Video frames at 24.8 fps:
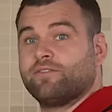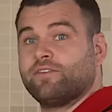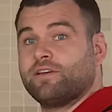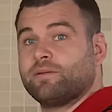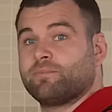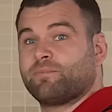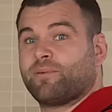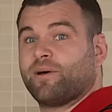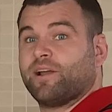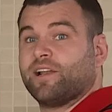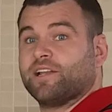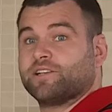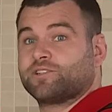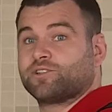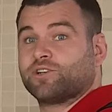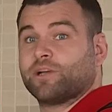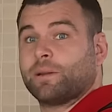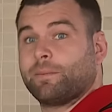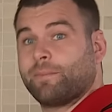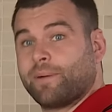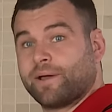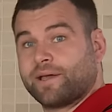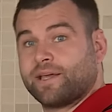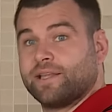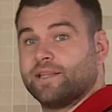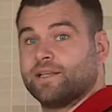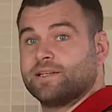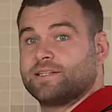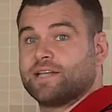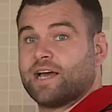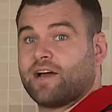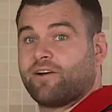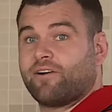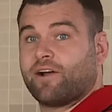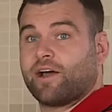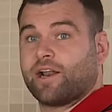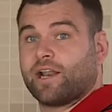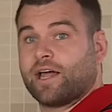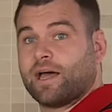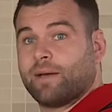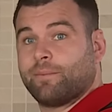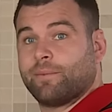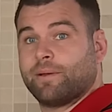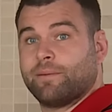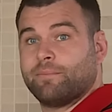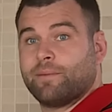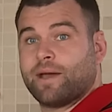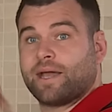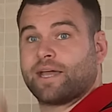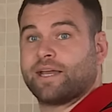of it by literally picking the towel rail up
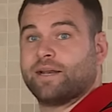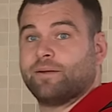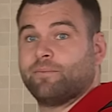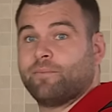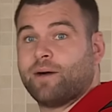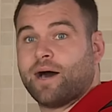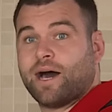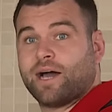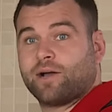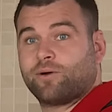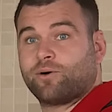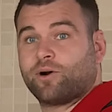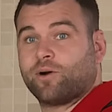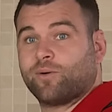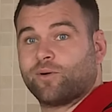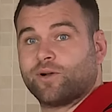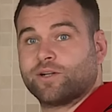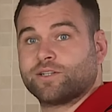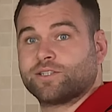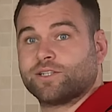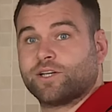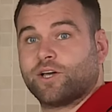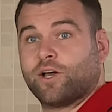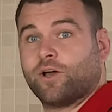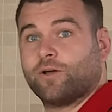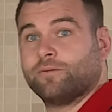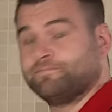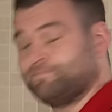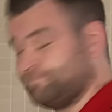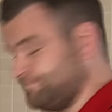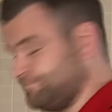and making a mark where I want it to go.